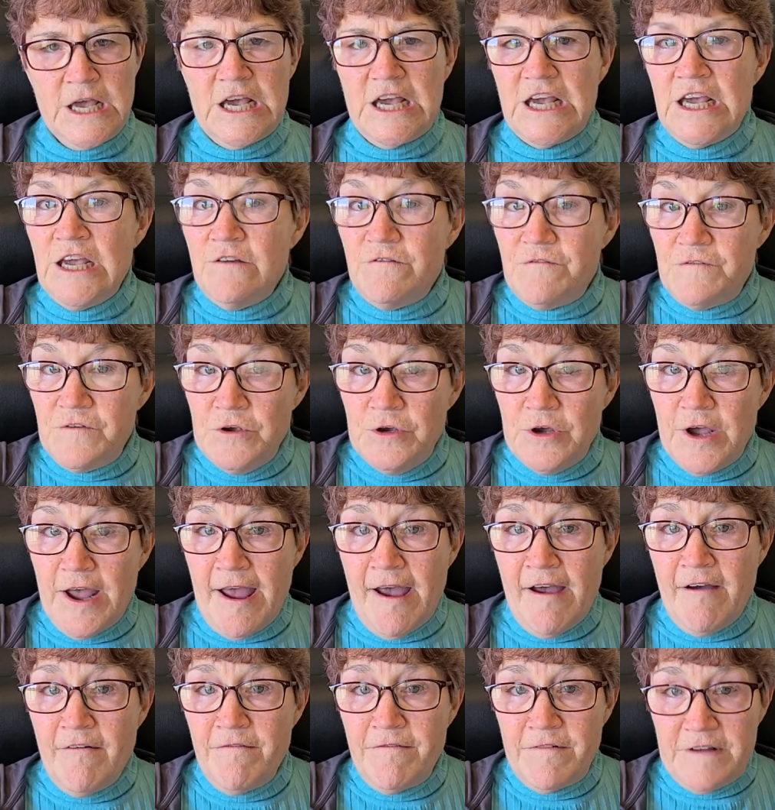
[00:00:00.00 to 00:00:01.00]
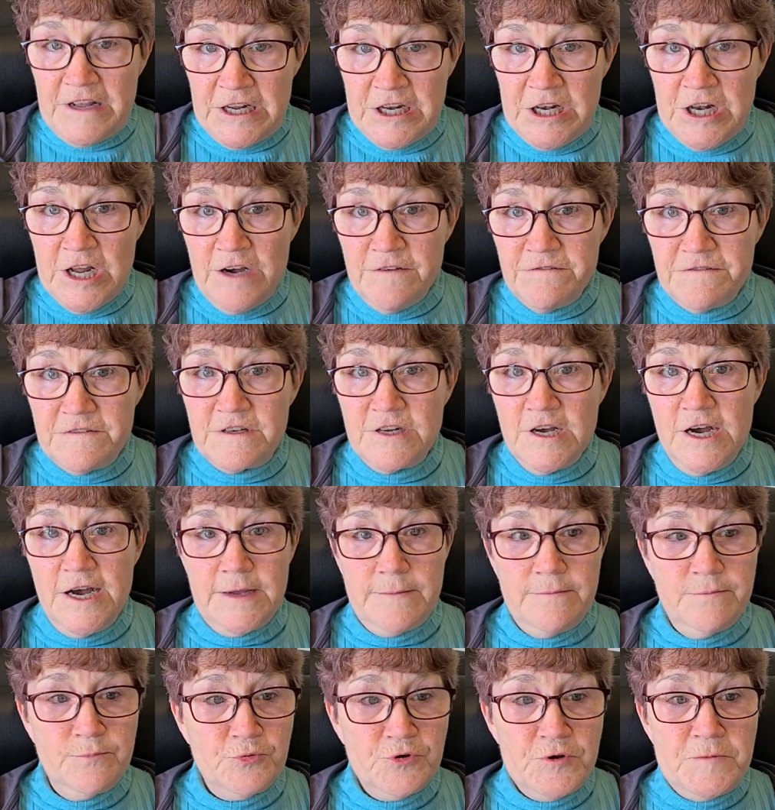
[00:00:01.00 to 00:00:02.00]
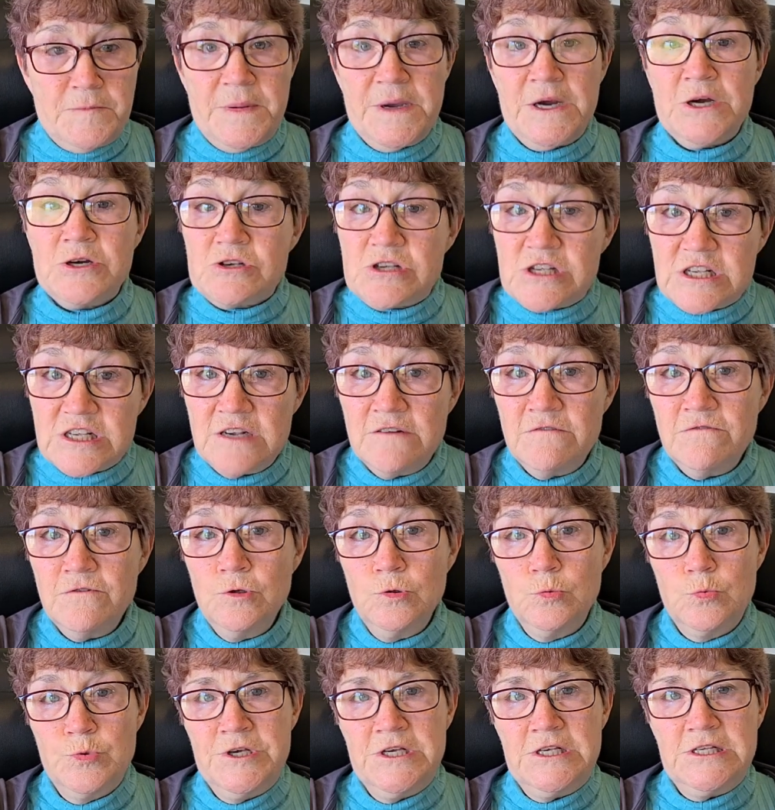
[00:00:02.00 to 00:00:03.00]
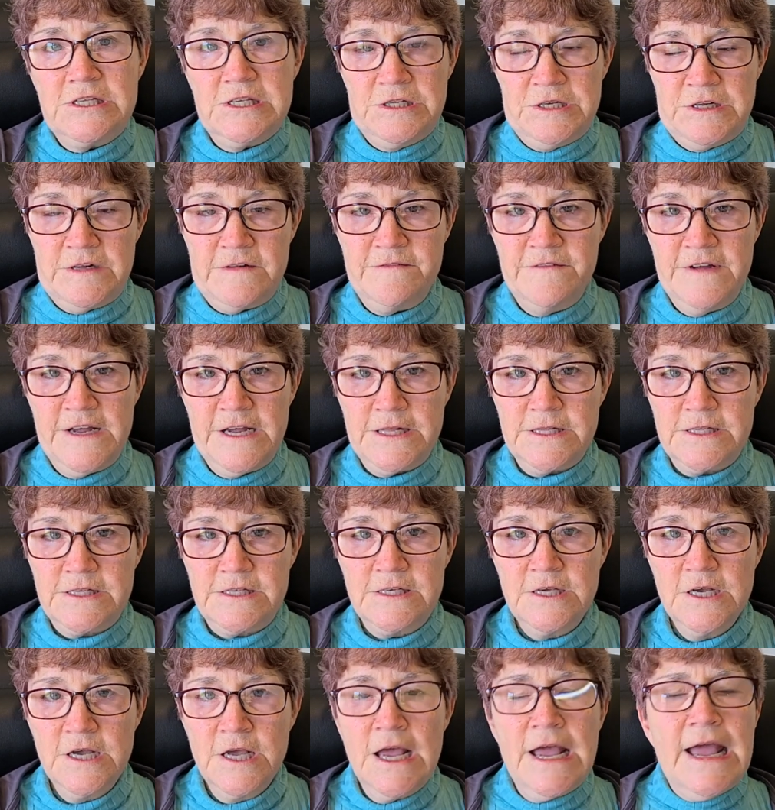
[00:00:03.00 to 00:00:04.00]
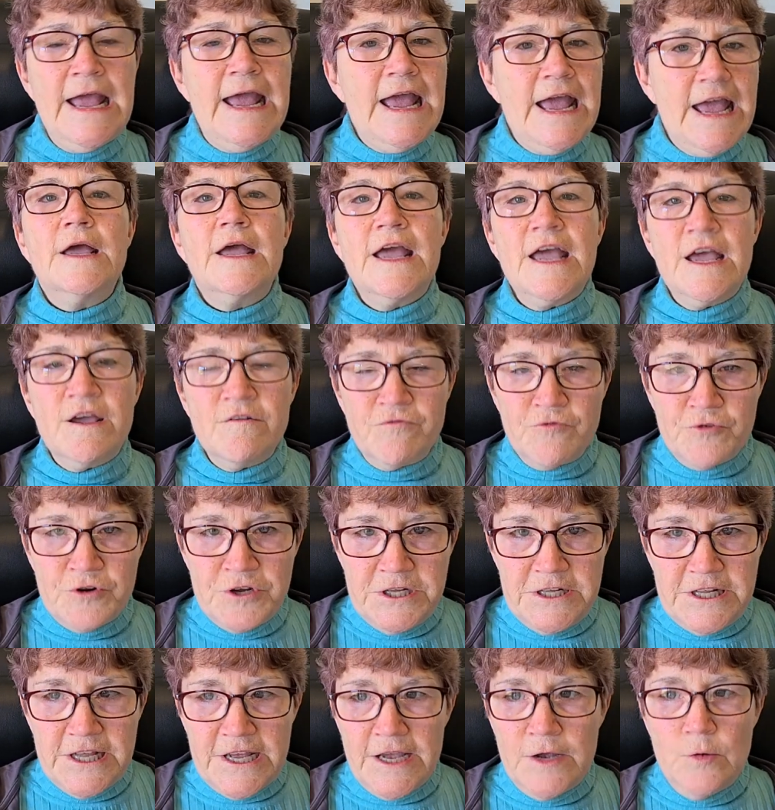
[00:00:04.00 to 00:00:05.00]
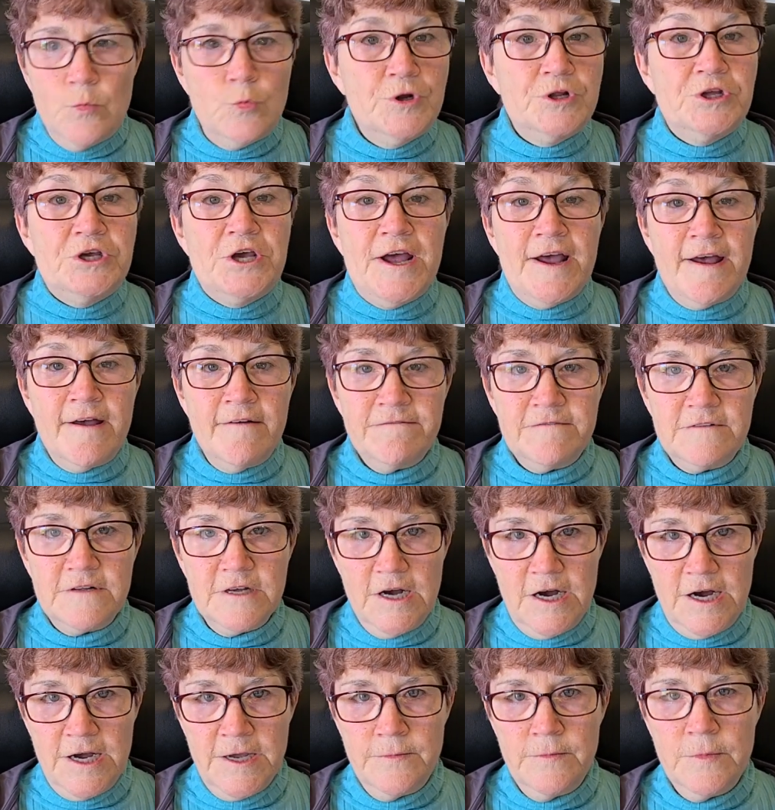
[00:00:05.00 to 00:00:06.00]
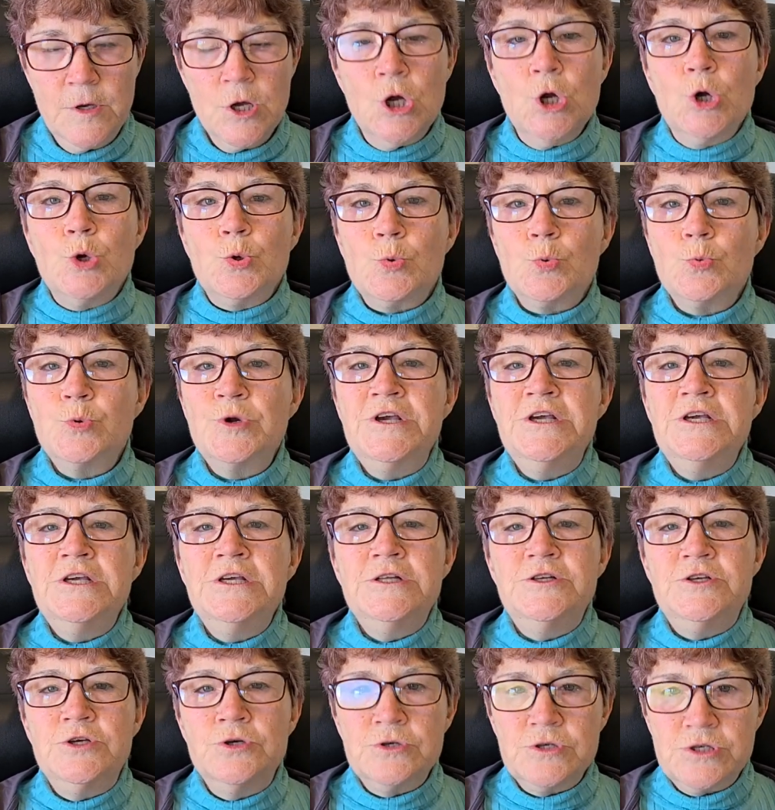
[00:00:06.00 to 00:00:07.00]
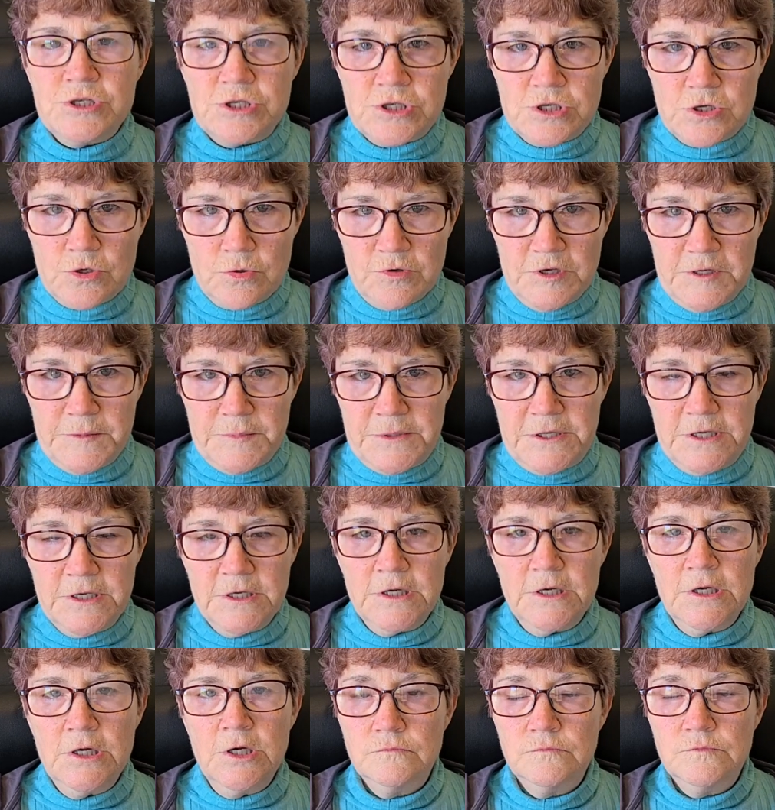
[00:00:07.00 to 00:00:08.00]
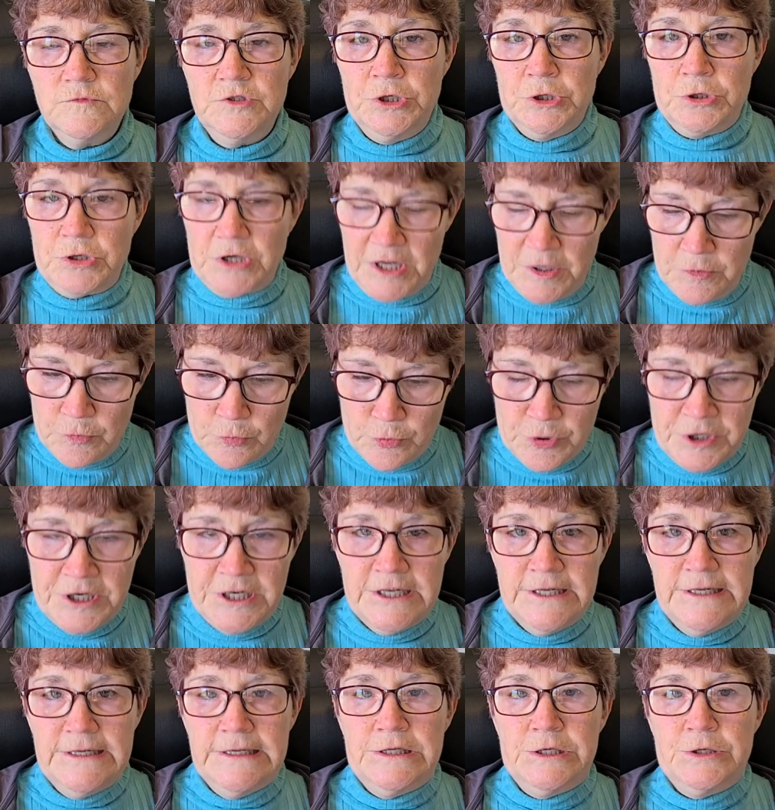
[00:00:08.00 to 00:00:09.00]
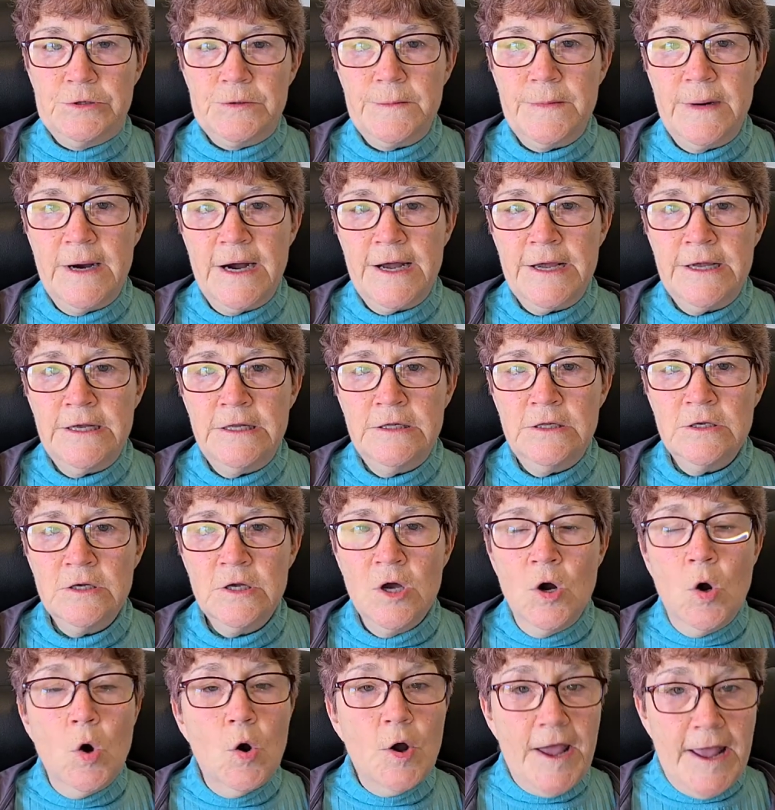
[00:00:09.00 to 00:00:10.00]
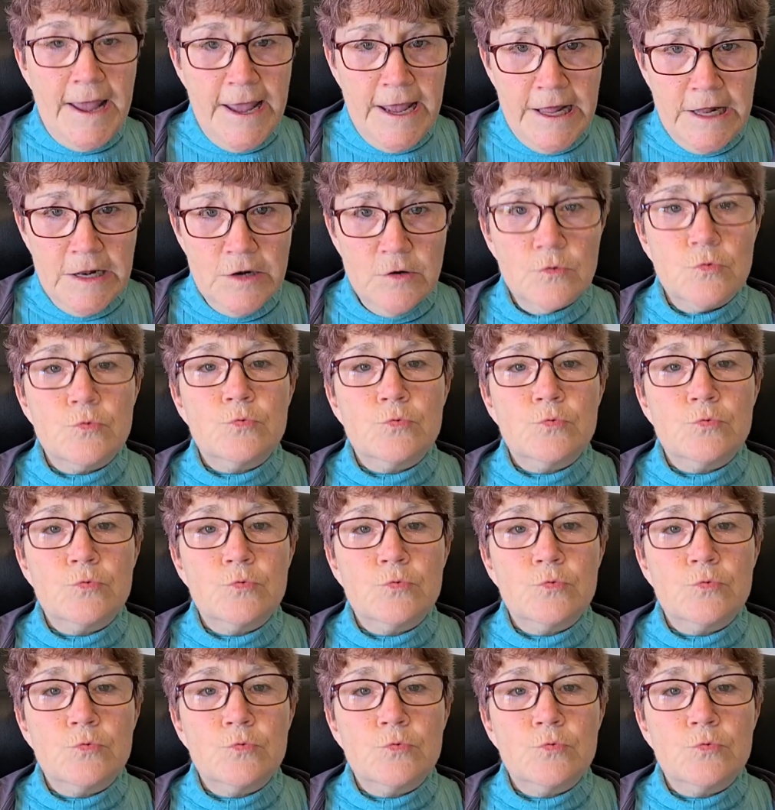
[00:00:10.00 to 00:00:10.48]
If you have enough time, prepare several weeks in advance. Every day when you have time, read your script. You can read it in your mind and